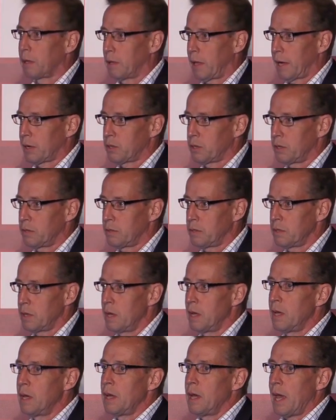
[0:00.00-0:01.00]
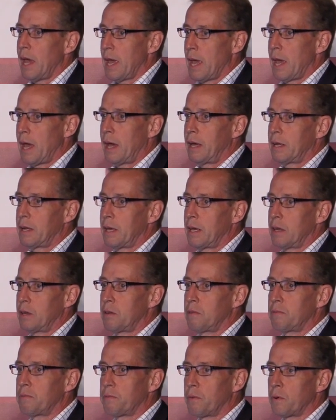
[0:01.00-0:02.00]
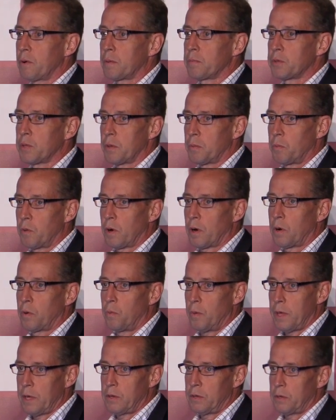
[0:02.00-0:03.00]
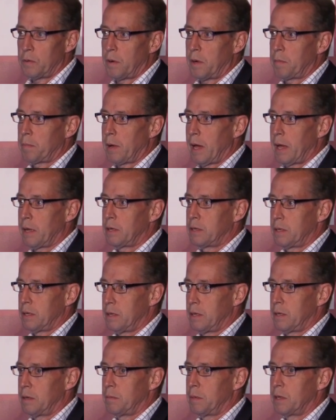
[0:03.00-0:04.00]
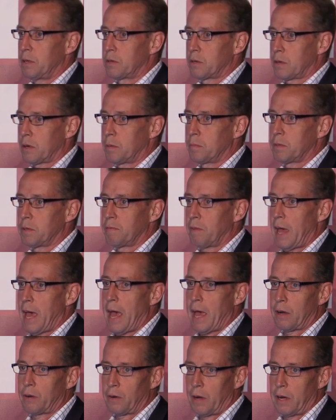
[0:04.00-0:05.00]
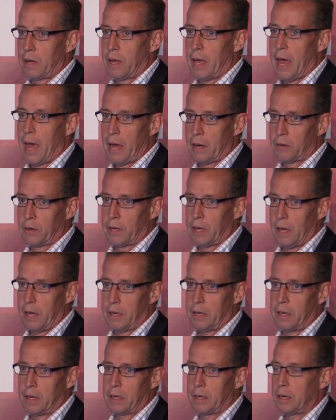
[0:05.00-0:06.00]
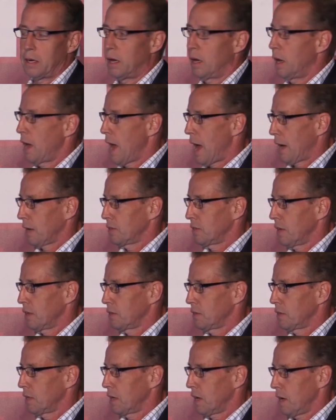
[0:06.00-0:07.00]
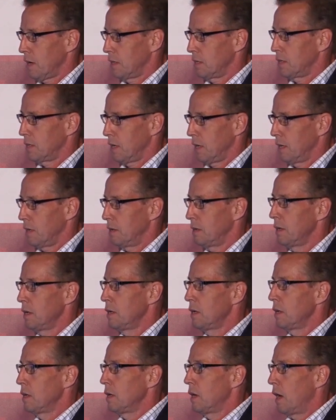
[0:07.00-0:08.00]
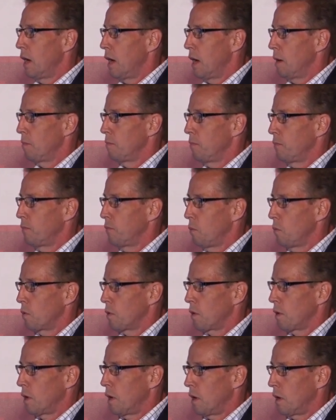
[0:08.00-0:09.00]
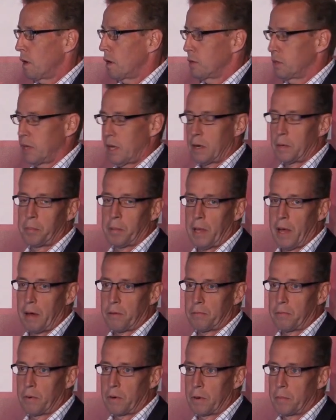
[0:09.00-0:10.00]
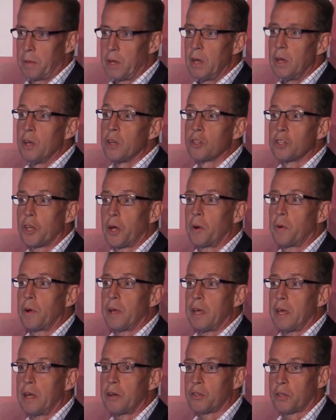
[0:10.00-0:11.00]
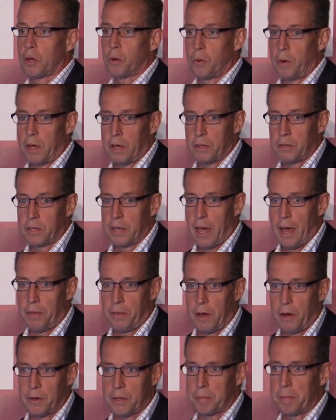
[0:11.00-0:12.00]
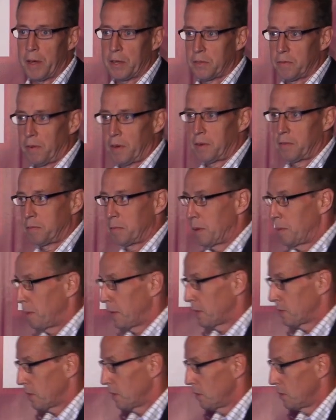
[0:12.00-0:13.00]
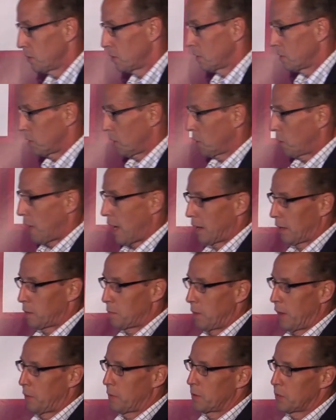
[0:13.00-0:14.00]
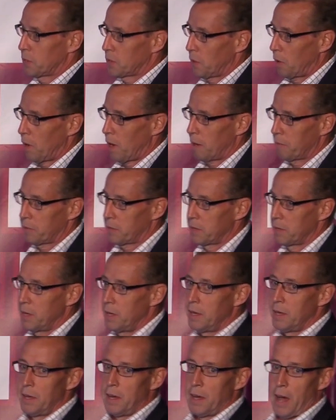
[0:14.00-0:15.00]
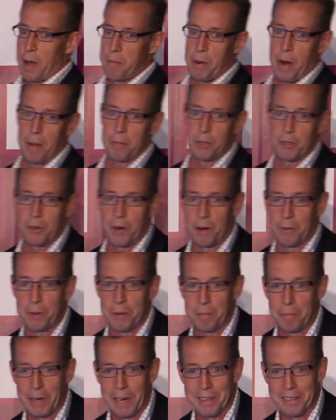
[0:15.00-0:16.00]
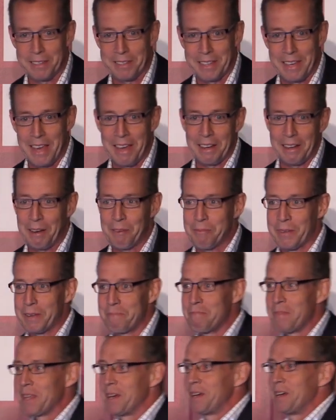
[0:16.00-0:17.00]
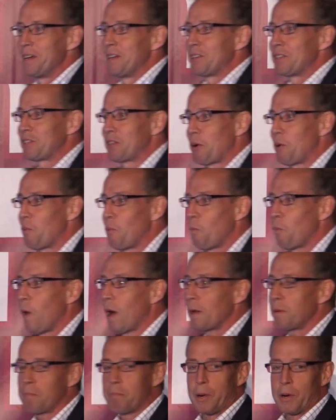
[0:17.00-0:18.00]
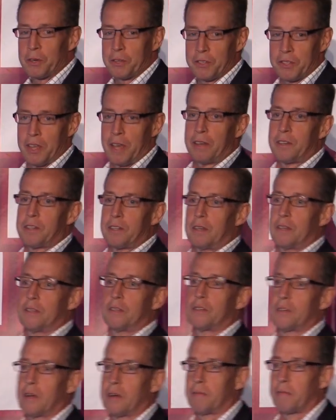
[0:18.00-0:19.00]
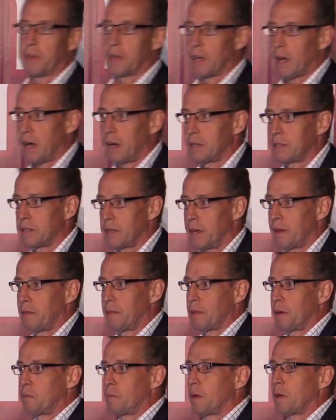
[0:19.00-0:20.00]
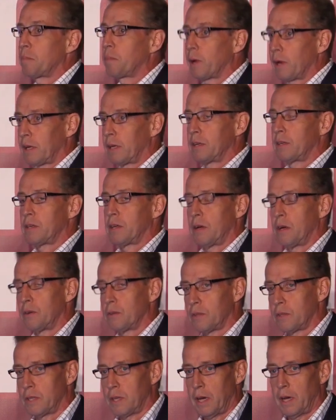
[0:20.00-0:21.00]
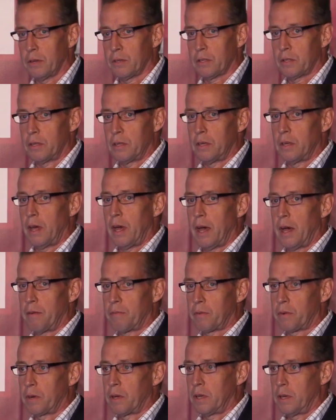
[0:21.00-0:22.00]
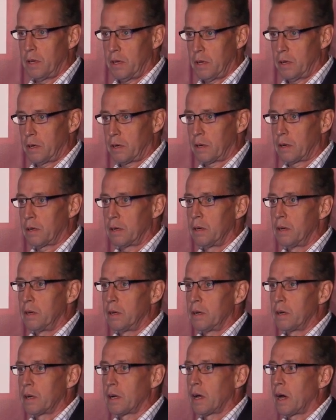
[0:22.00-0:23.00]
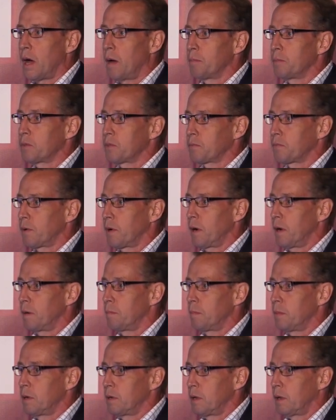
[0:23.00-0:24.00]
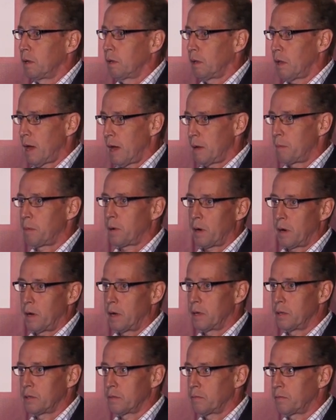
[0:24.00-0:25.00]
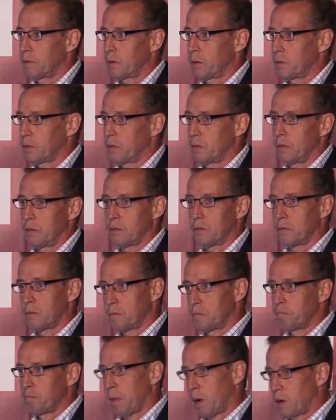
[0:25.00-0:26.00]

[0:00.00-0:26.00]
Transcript: collections, and it informs the work we do on my team in terms of aggregating access to content for our data platform. So here's a quiz. Kathy always makes fun of me because I use the Socratic method so often. I promised her I wouldn't, but I just can't help it. So what percentage of the content that we bring into OCLC every year comes from libraries versus